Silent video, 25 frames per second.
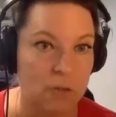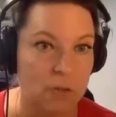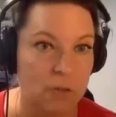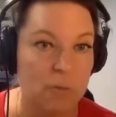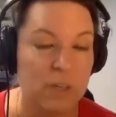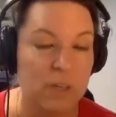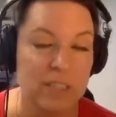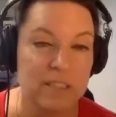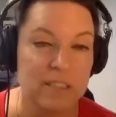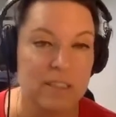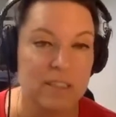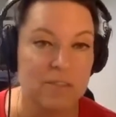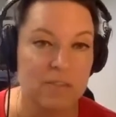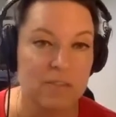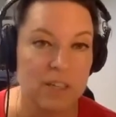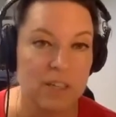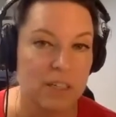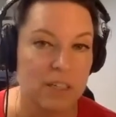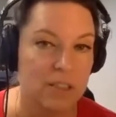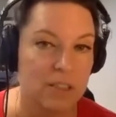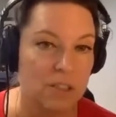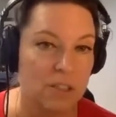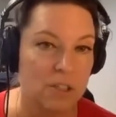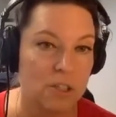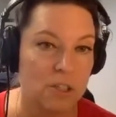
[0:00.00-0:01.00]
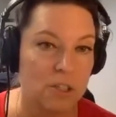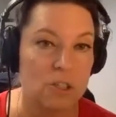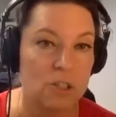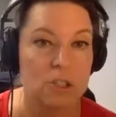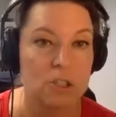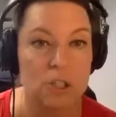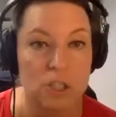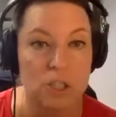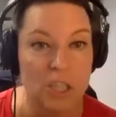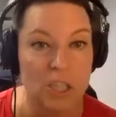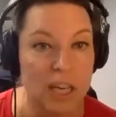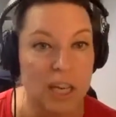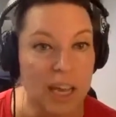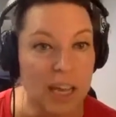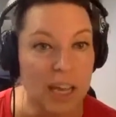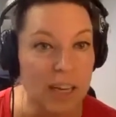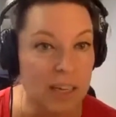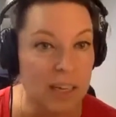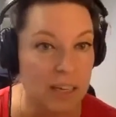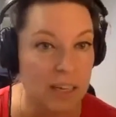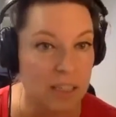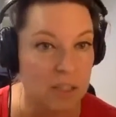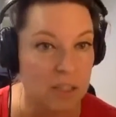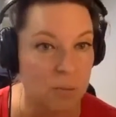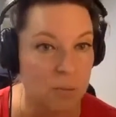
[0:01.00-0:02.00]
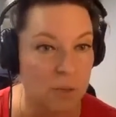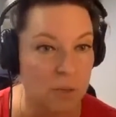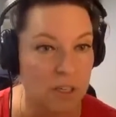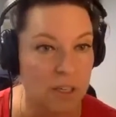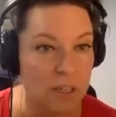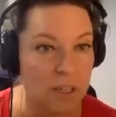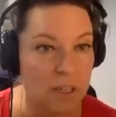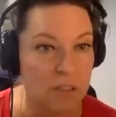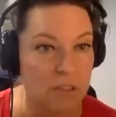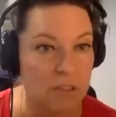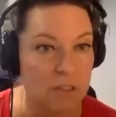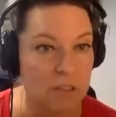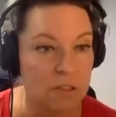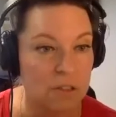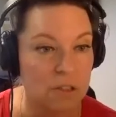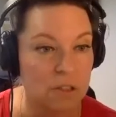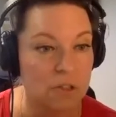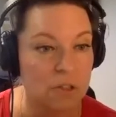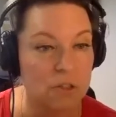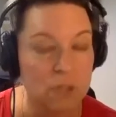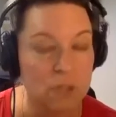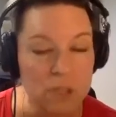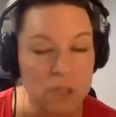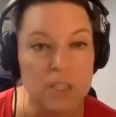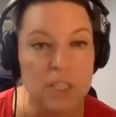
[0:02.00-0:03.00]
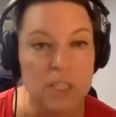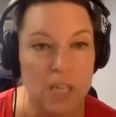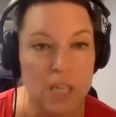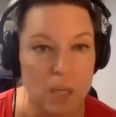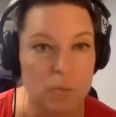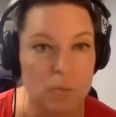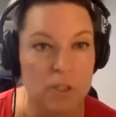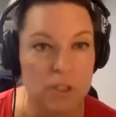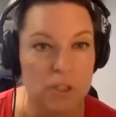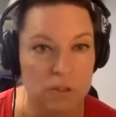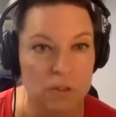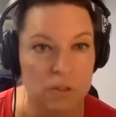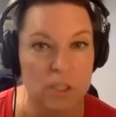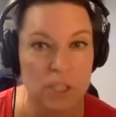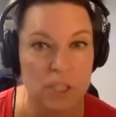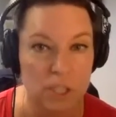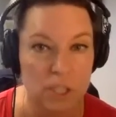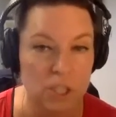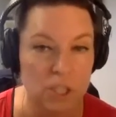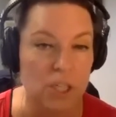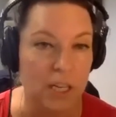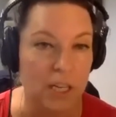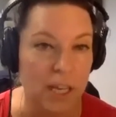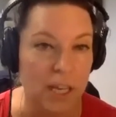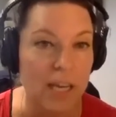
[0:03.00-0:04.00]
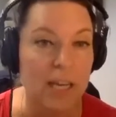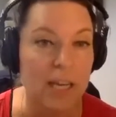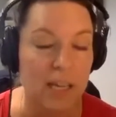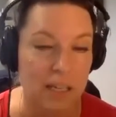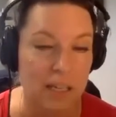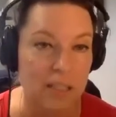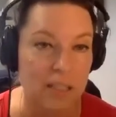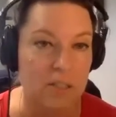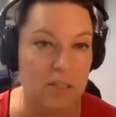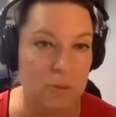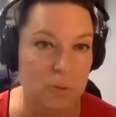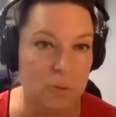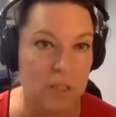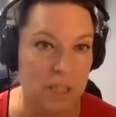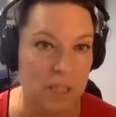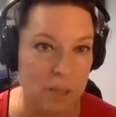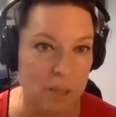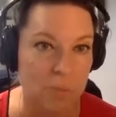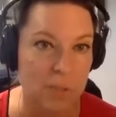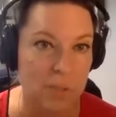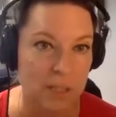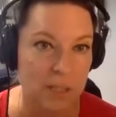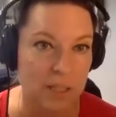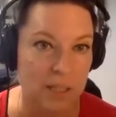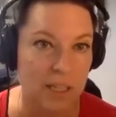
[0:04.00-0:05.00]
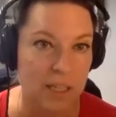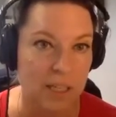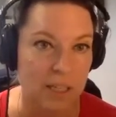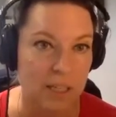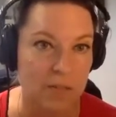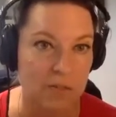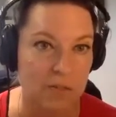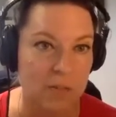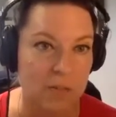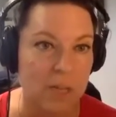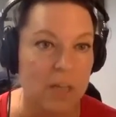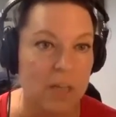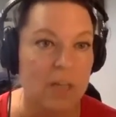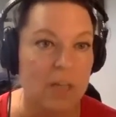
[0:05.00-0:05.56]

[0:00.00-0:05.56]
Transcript: Where does it fit into your genetics? Because your chronotype is really genetic, is what they believe.